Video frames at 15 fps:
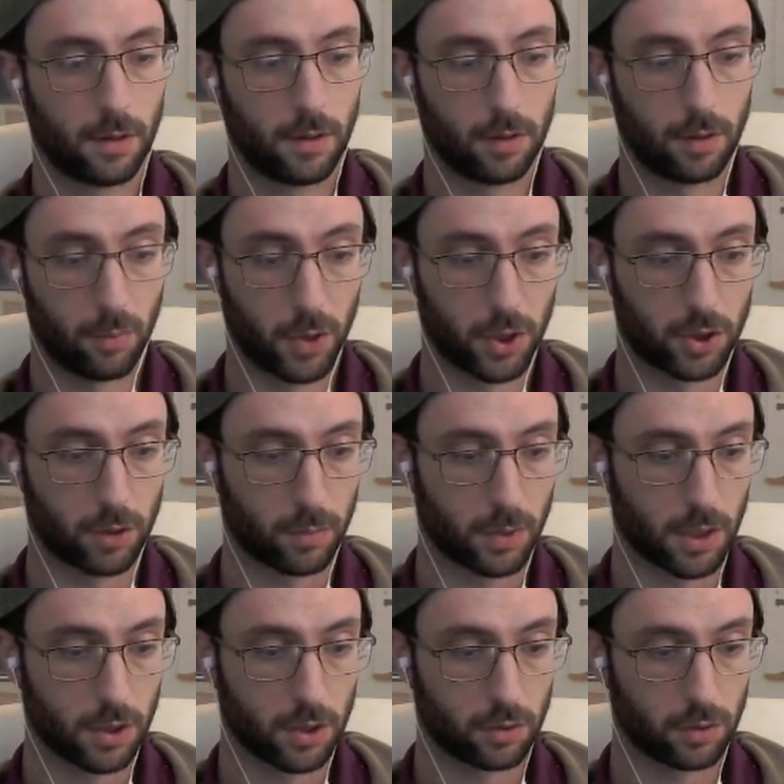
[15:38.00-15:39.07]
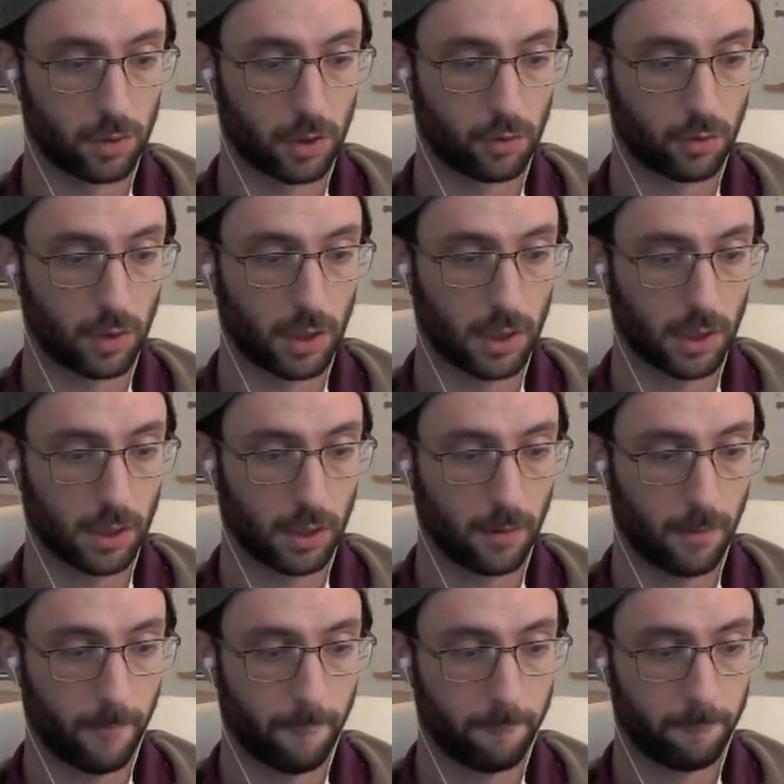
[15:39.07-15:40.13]
the bishop can just retreat.
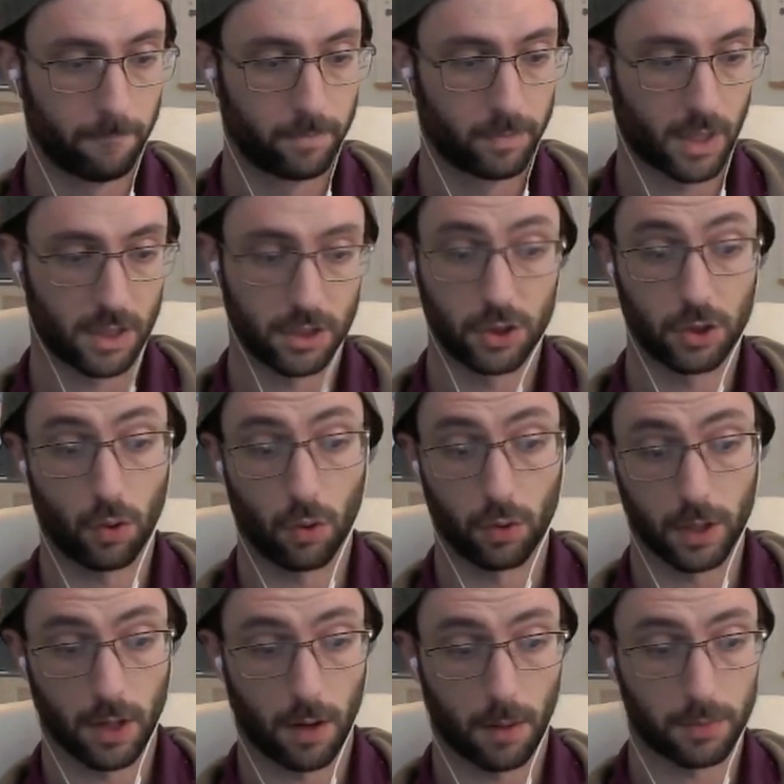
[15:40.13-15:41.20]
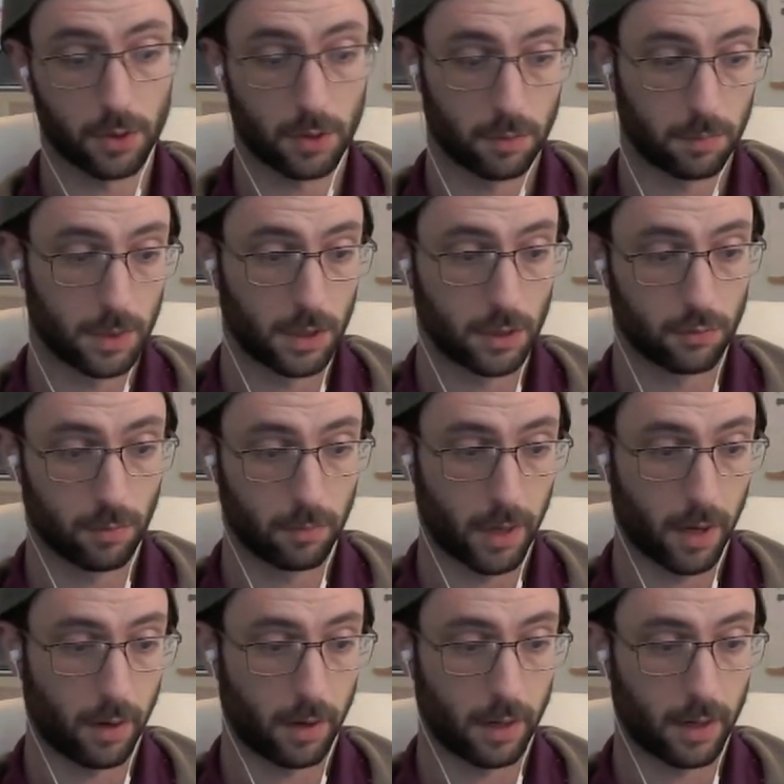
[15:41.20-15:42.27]
It's the only option because we're
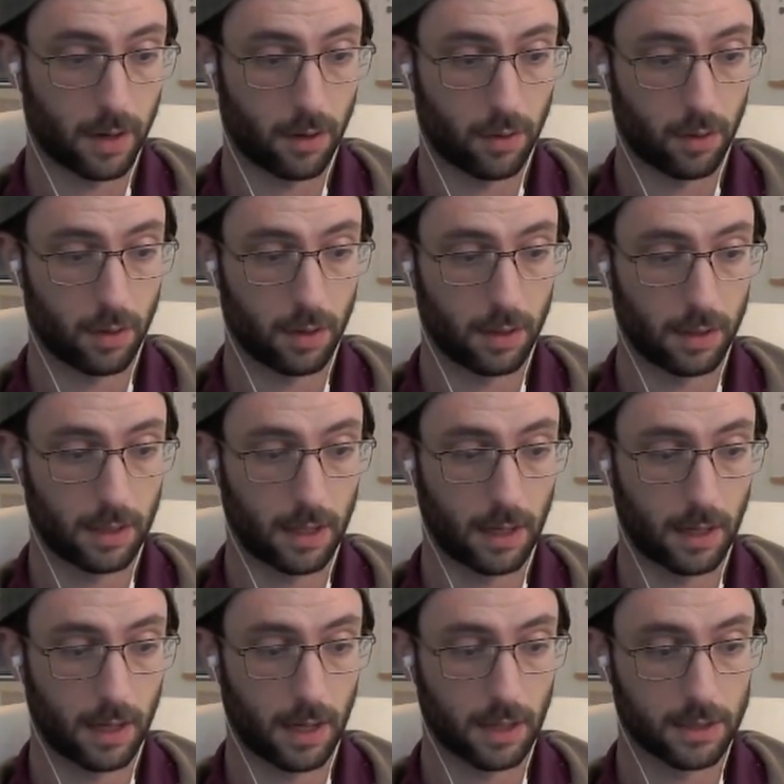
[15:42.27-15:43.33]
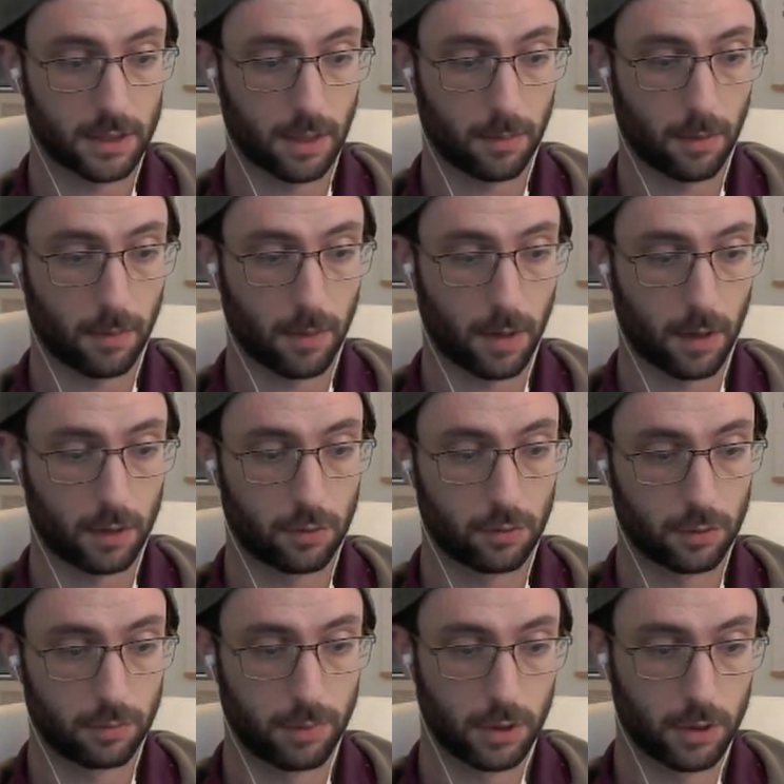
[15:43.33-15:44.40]
bearing down. The king can't step up onto
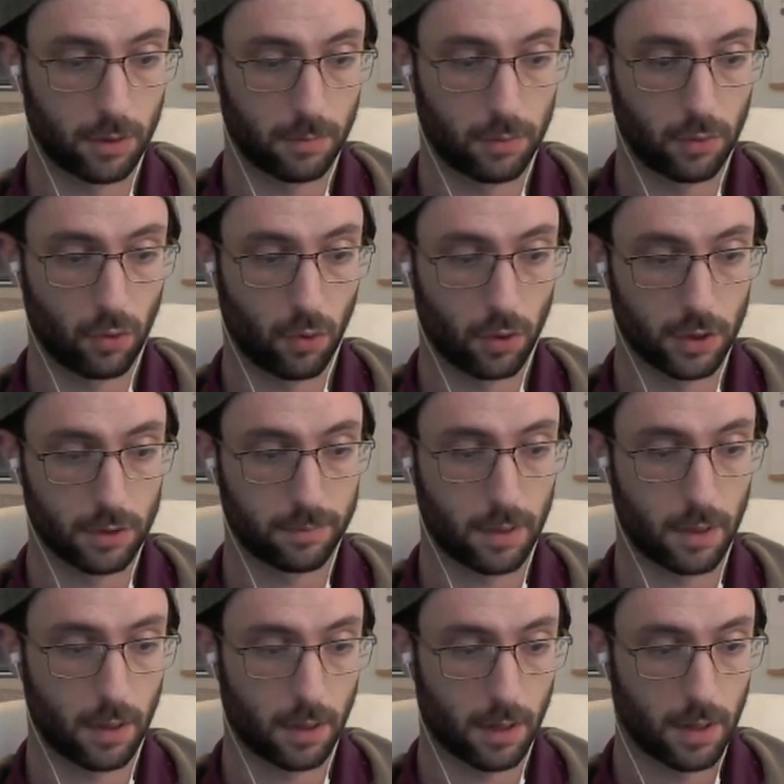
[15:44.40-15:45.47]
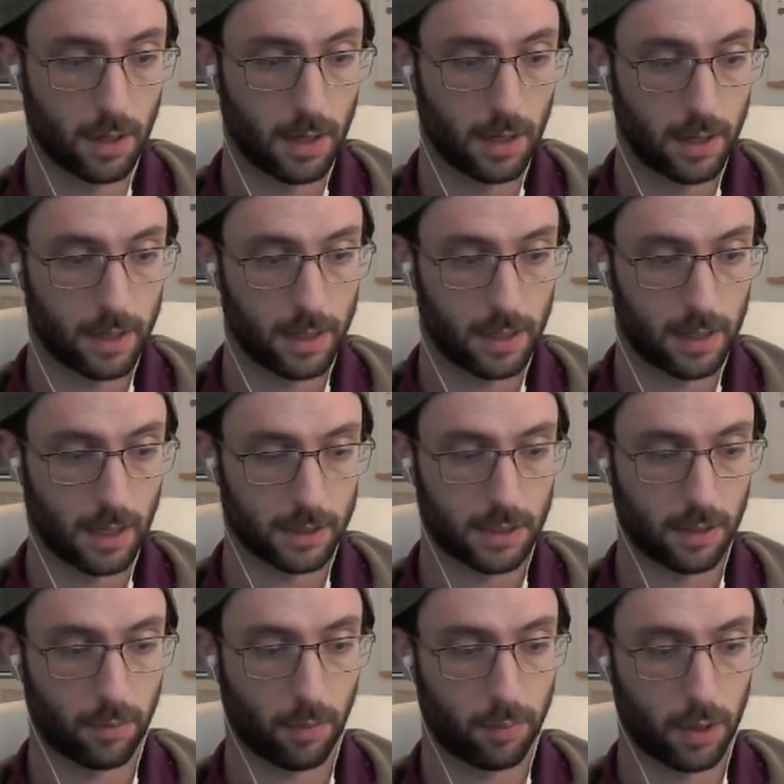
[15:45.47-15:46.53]
his bishop nor his pawn. He can't
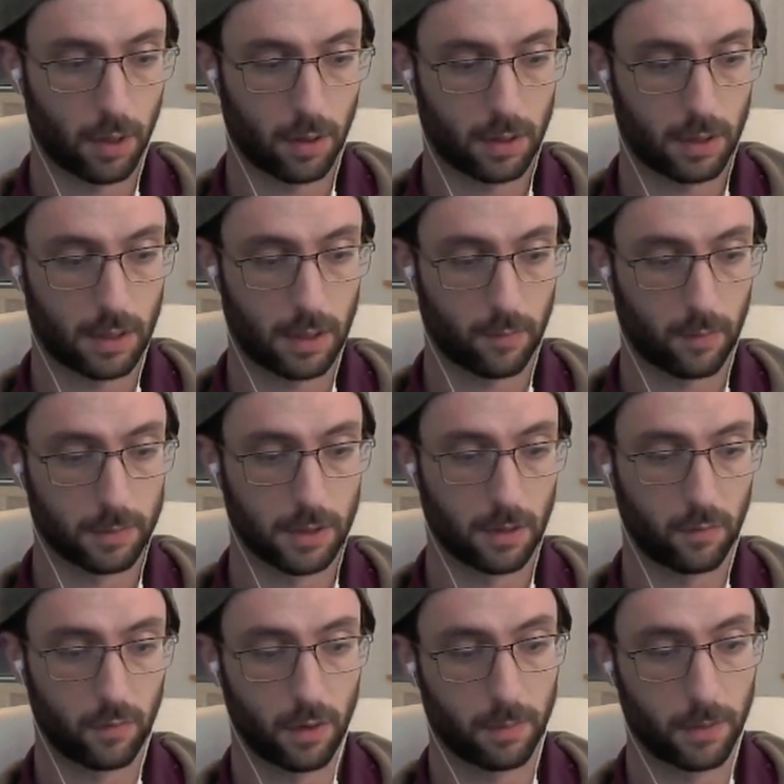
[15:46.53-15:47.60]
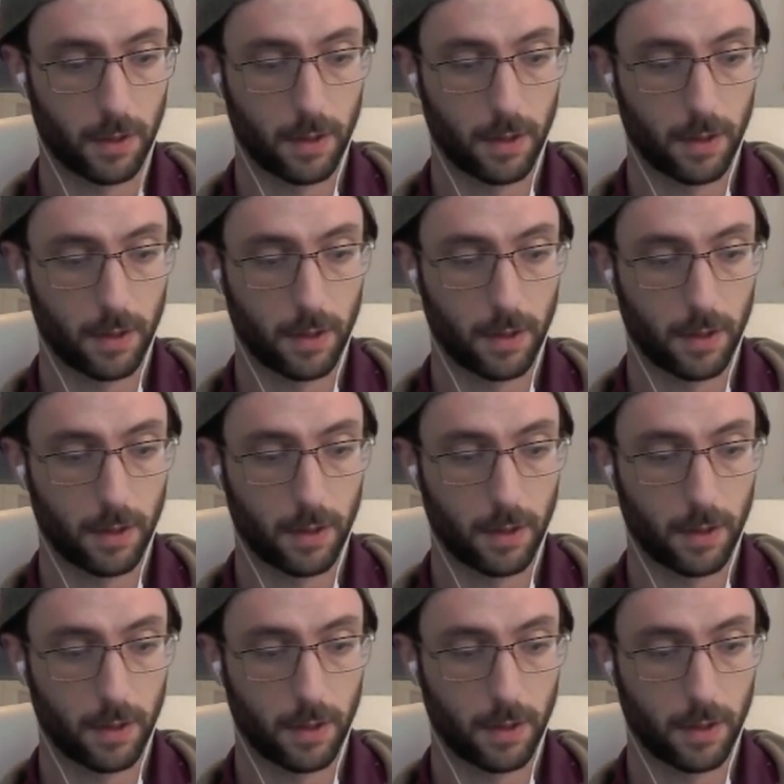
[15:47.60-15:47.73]
step up here to give himself up.